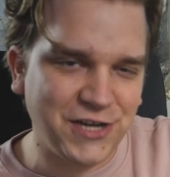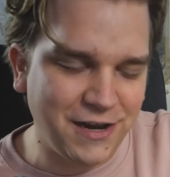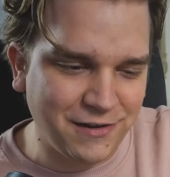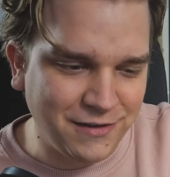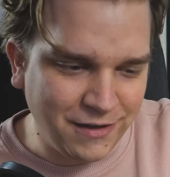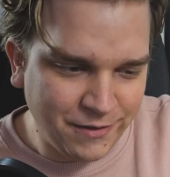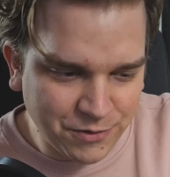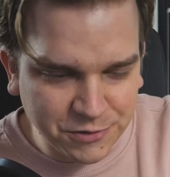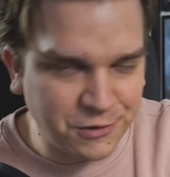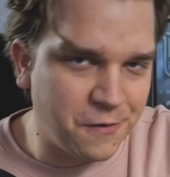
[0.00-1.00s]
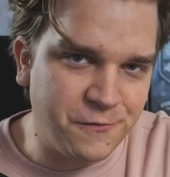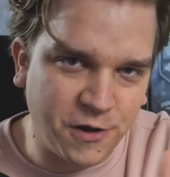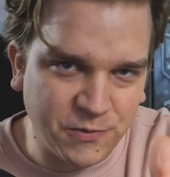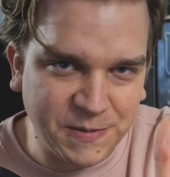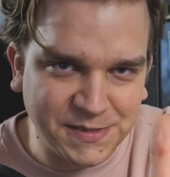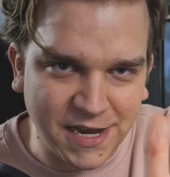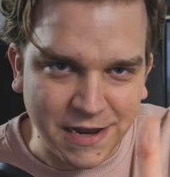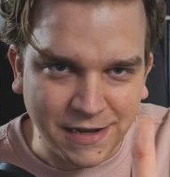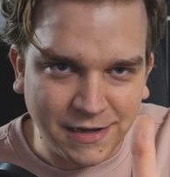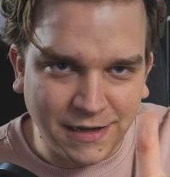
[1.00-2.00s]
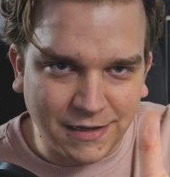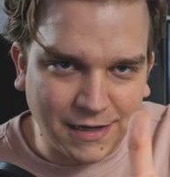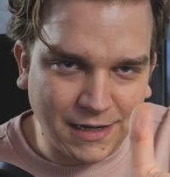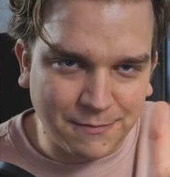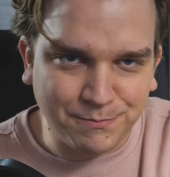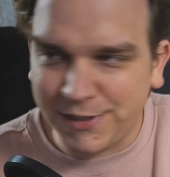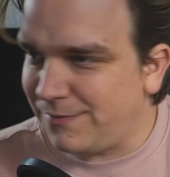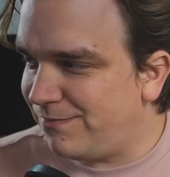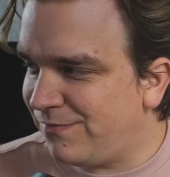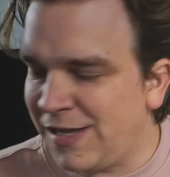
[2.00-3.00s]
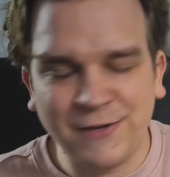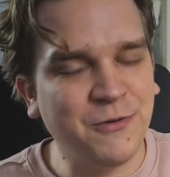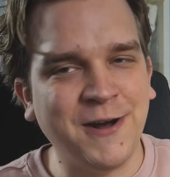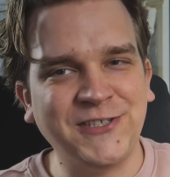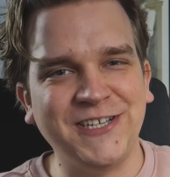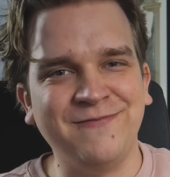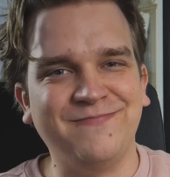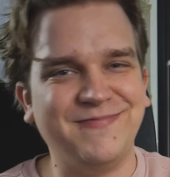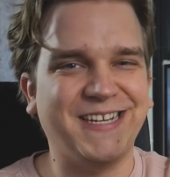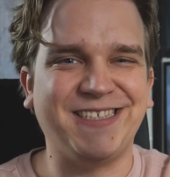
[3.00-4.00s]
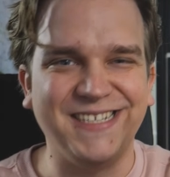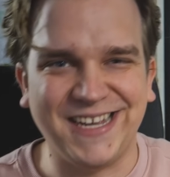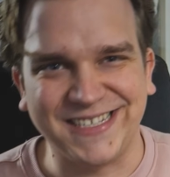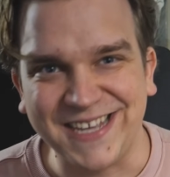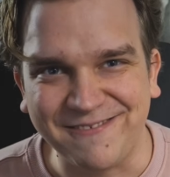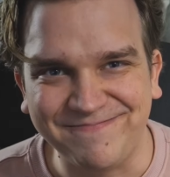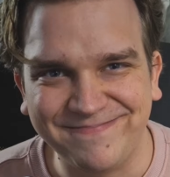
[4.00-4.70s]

the channel. Those are over on the website. But thanks for watching. I'll see you next time.